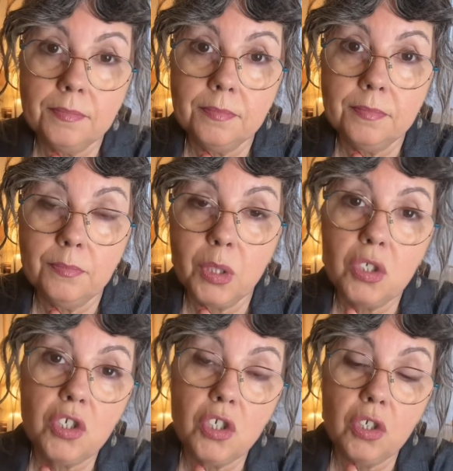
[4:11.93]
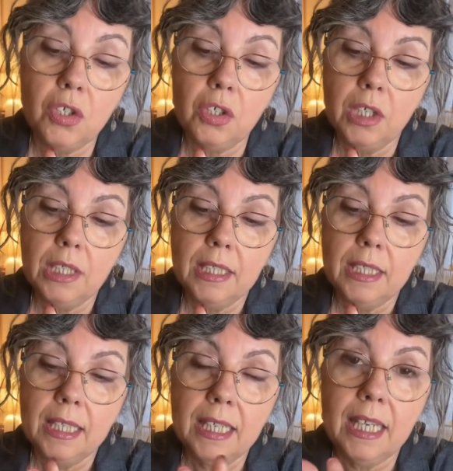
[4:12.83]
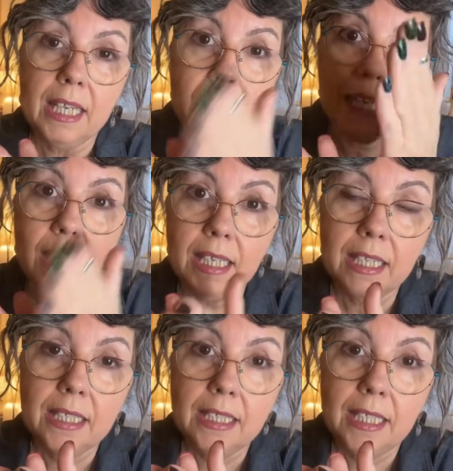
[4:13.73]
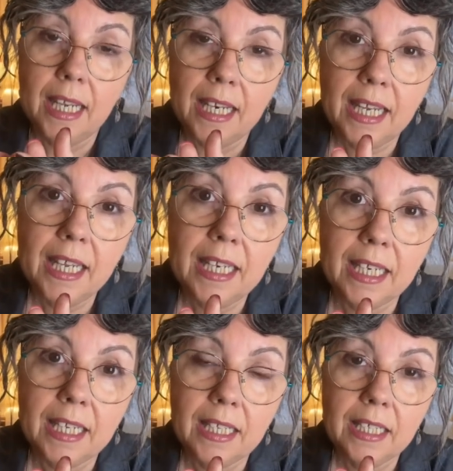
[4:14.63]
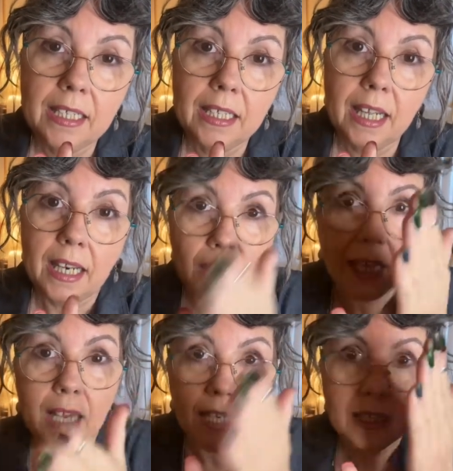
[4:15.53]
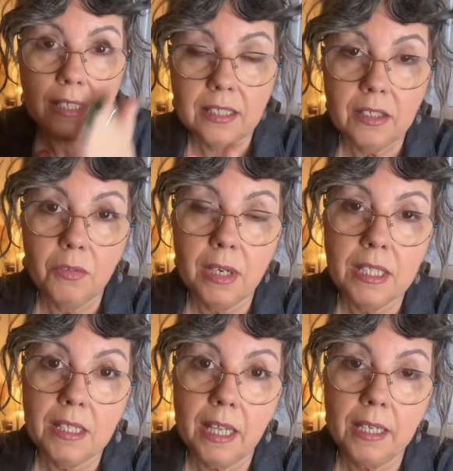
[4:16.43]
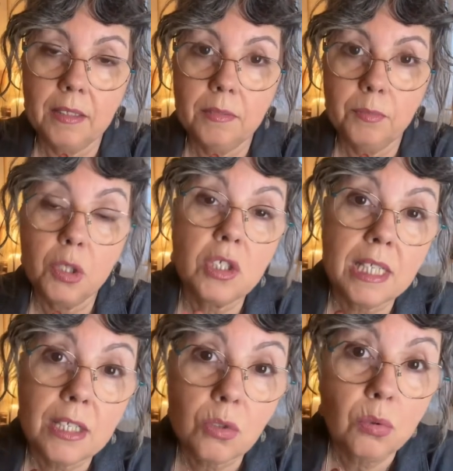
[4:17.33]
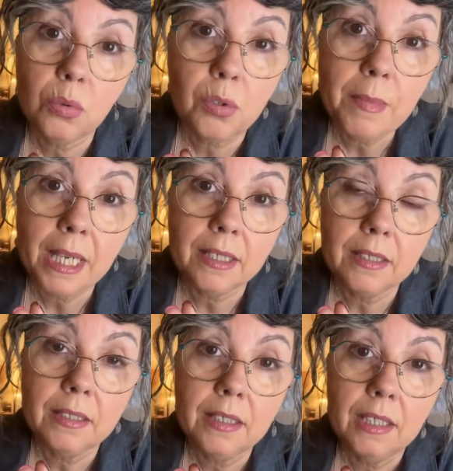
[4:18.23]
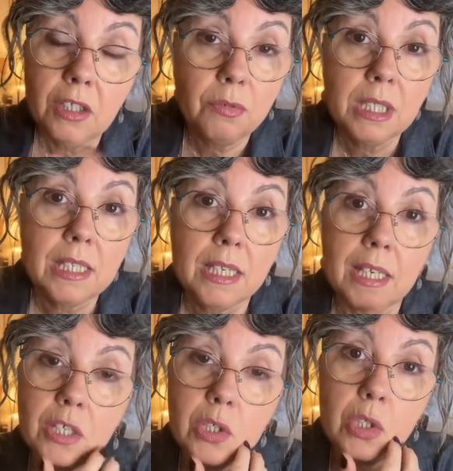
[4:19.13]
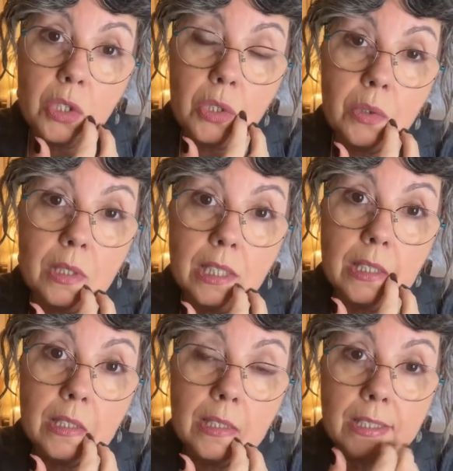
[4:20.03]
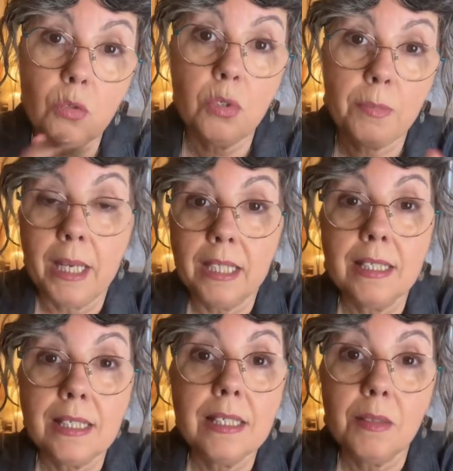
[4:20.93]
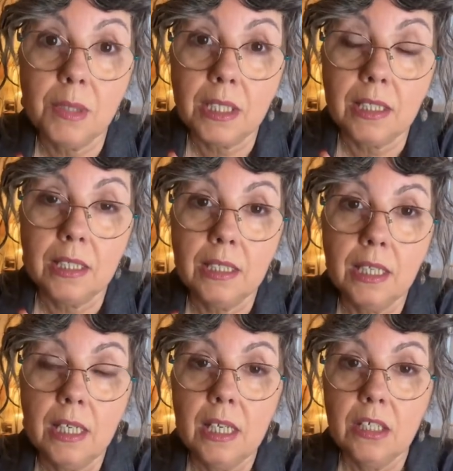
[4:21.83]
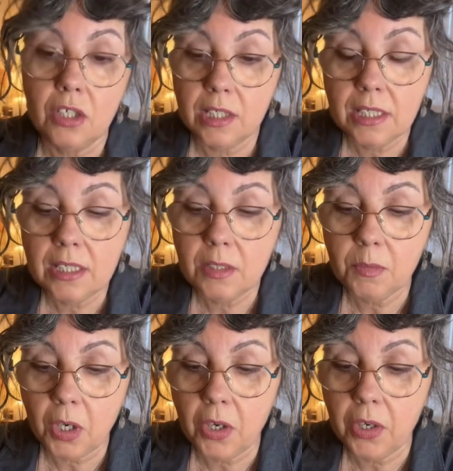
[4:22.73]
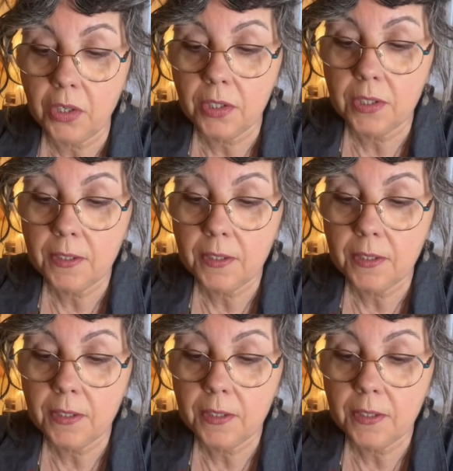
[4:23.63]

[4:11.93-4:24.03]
Because you're not kicking and hitting that, hey, the rent's late. Because that's all automated. The real estate agents don't do it. It's automated. The system does it. So the system goes,